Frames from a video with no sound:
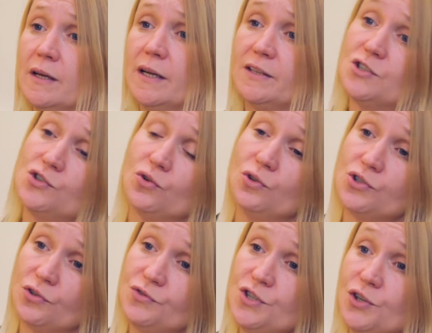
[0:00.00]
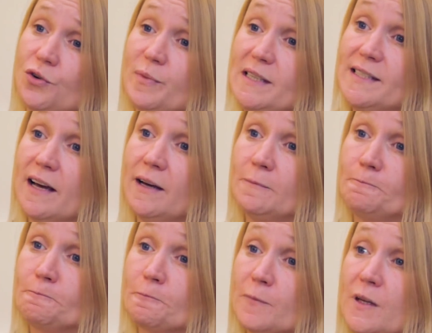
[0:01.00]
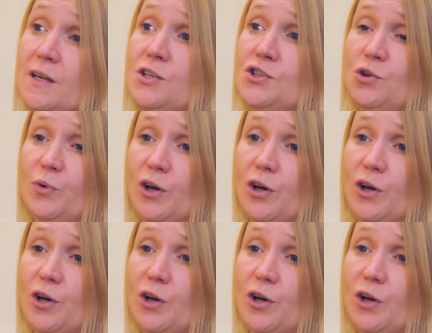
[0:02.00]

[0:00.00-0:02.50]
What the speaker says: installed onto your meter. So